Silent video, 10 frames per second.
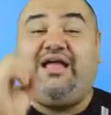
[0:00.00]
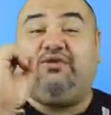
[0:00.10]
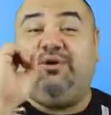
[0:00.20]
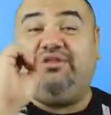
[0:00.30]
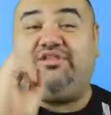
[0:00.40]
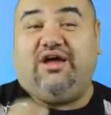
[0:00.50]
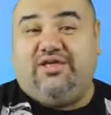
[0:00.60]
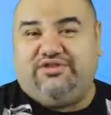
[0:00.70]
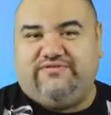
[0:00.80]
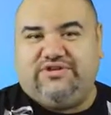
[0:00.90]
as well as
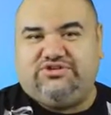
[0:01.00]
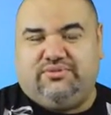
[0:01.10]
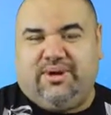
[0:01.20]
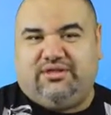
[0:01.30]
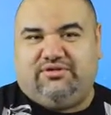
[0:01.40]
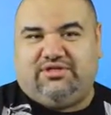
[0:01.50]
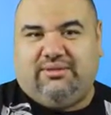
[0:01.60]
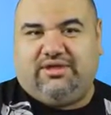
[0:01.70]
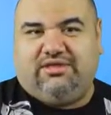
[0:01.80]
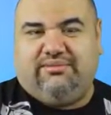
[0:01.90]
other original monsters
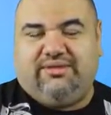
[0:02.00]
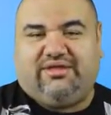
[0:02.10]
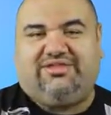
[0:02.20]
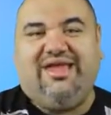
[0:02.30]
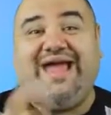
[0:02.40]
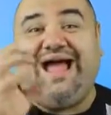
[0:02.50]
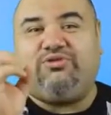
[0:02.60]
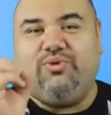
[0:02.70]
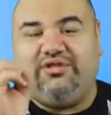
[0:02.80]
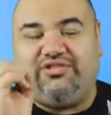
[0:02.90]
coming to the mix,
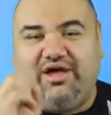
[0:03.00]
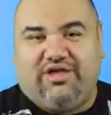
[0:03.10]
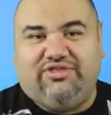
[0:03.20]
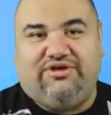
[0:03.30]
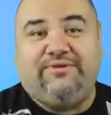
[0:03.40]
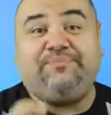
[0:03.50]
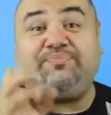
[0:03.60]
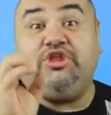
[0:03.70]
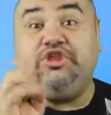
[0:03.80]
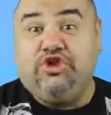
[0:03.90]
as well as other
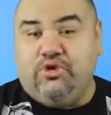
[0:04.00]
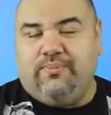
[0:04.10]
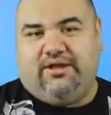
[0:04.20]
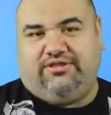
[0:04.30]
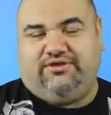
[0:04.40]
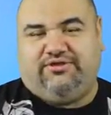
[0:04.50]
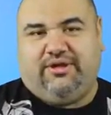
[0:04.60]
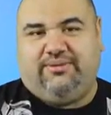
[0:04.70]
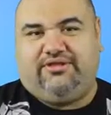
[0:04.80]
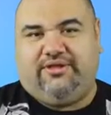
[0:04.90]
new monsters
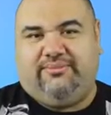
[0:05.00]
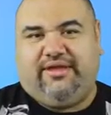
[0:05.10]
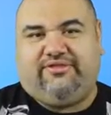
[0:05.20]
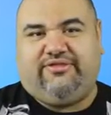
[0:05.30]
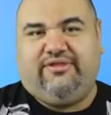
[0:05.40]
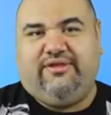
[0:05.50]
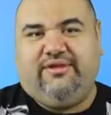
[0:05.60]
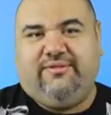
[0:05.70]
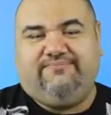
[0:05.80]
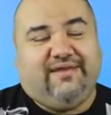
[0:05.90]
coming into the mix.
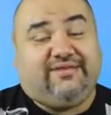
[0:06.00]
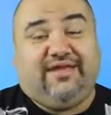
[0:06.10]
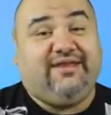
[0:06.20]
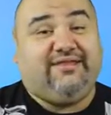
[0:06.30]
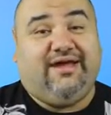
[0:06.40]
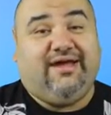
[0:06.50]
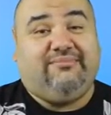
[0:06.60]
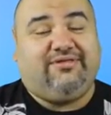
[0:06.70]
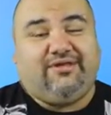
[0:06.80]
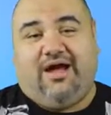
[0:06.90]
Exciting
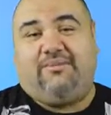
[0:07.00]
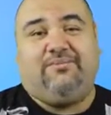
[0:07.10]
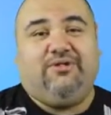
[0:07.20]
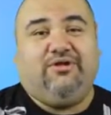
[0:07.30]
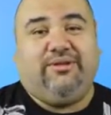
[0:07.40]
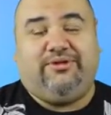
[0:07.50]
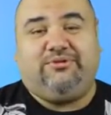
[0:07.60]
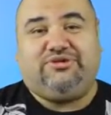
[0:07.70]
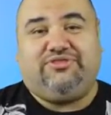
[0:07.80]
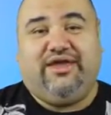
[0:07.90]
times. Comment below. Let me know
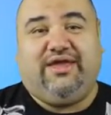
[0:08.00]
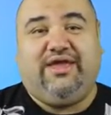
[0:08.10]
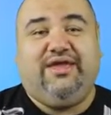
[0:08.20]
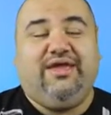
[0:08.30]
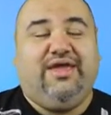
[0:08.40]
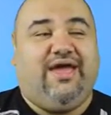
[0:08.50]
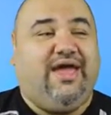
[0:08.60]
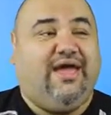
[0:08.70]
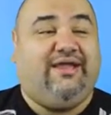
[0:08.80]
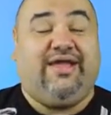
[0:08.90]
what you think.
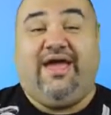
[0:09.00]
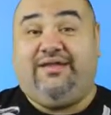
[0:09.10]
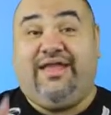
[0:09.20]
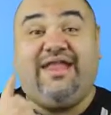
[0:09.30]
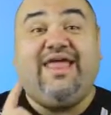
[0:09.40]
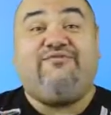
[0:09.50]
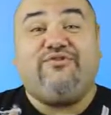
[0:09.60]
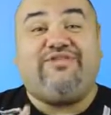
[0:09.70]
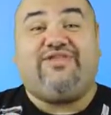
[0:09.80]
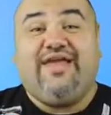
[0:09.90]
And again,
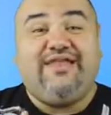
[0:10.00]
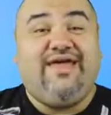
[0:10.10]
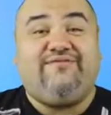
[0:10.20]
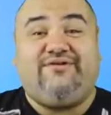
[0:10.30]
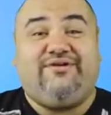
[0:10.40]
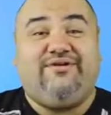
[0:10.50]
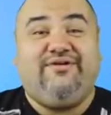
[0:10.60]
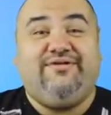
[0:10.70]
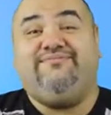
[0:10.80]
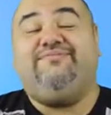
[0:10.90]
never say never.
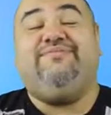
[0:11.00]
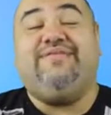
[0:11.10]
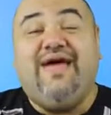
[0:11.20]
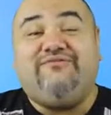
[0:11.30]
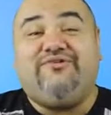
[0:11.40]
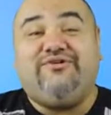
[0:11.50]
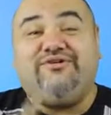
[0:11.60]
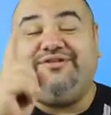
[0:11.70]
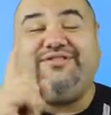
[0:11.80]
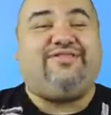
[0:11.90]

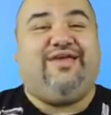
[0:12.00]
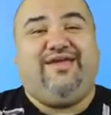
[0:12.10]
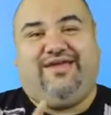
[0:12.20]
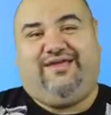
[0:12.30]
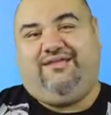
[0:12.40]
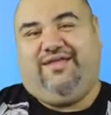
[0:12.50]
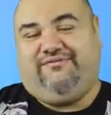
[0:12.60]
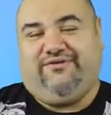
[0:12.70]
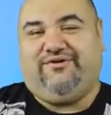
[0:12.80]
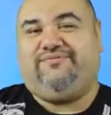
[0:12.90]
Never say
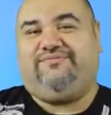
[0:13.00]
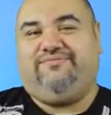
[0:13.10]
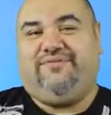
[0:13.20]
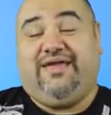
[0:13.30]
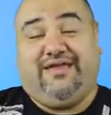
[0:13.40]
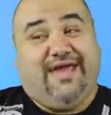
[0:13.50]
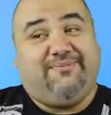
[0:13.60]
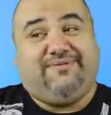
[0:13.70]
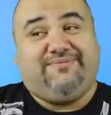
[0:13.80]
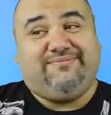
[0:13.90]
never. It can
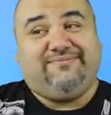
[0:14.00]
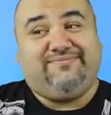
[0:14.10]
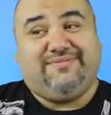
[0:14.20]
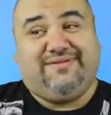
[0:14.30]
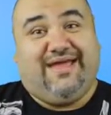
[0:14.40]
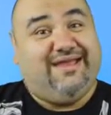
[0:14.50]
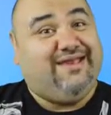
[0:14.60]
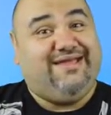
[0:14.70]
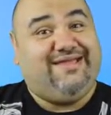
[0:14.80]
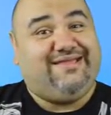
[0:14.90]
happen. And it
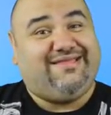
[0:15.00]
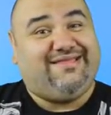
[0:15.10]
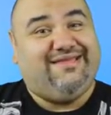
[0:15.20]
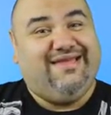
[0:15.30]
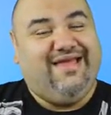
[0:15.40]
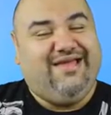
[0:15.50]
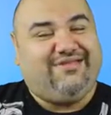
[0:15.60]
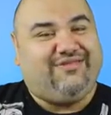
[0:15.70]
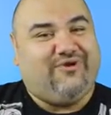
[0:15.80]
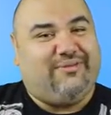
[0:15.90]
is.
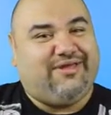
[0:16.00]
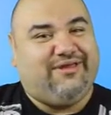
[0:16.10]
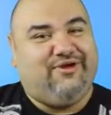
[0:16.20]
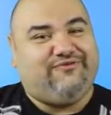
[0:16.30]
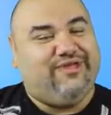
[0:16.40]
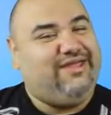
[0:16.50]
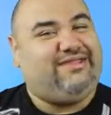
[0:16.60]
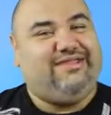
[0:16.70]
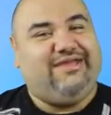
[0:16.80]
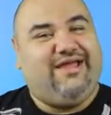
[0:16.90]
This is Rob signing off for
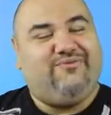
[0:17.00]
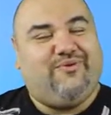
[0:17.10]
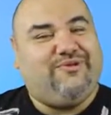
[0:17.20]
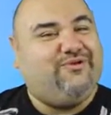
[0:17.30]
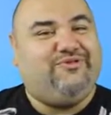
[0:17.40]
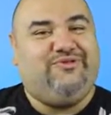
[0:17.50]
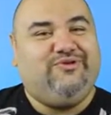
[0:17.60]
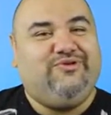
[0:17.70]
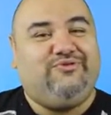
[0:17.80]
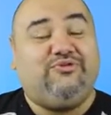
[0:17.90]
ETN, where we don't do
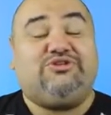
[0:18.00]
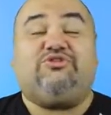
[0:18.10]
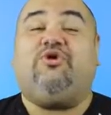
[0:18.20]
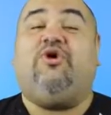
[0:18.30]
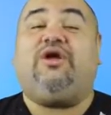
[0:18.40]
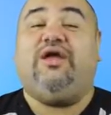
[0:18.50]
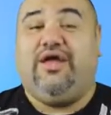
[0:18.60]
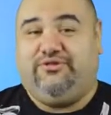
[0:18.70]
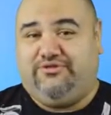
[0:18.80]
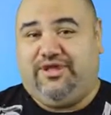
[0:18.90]
news. We just talk
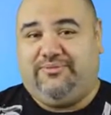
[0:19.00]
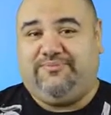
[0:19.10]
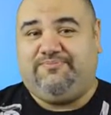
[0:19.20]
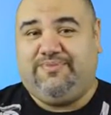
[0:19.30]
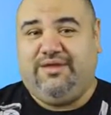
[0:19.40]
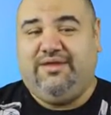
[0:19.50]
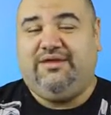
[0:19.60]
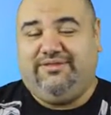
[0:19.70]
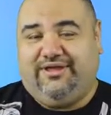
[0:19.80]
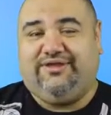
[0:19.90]
entertainment.
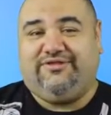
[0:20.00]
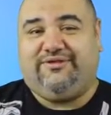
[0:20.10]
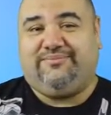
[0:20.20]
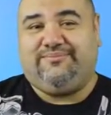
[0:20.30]
Take it easy.